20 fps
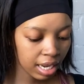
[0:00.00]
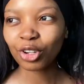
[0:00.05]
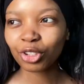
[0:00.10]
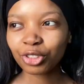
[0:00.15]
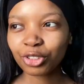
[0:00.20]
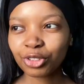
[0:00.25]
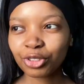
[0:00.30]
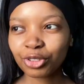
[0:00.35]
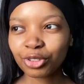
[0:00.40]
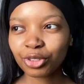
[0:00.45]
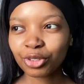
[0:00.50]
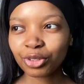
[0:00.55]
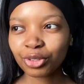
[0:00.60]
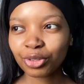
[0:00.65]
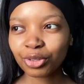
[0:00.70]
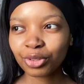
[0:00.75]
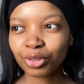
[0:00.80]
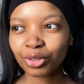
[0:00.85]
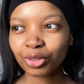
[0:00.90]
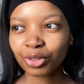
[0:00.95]
not
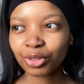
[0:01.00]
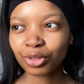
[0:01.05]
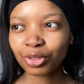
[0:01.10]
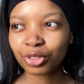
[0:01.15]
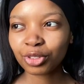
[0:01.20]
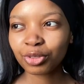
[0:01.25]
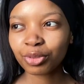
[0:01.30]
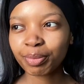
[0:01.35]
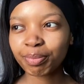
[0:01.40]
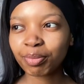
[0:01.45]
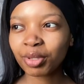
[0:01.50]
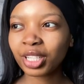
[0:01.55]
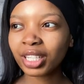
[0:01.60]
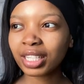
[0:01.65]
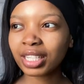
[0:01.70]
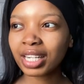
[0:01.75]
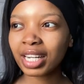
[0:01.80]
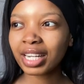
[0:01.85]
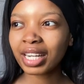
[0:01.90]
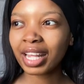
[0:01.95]
to put it
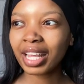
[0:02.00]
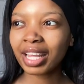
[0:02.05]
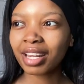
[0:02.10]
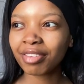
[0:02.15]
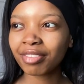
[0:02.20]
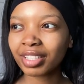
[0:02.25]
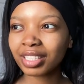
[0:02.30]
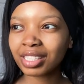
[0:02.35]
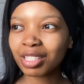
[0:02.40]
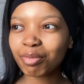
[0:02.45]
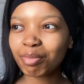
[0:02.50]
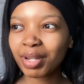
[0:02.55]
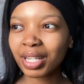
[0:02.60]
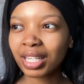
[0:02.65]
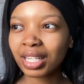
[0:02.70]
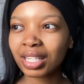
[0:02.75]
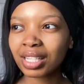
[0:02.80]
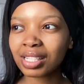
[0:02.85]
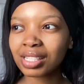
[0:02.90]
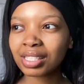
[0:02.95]
in an elevated
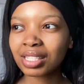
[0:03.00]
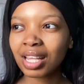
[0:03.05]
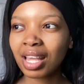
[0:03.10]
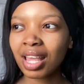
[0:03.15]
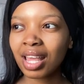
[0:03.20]
place,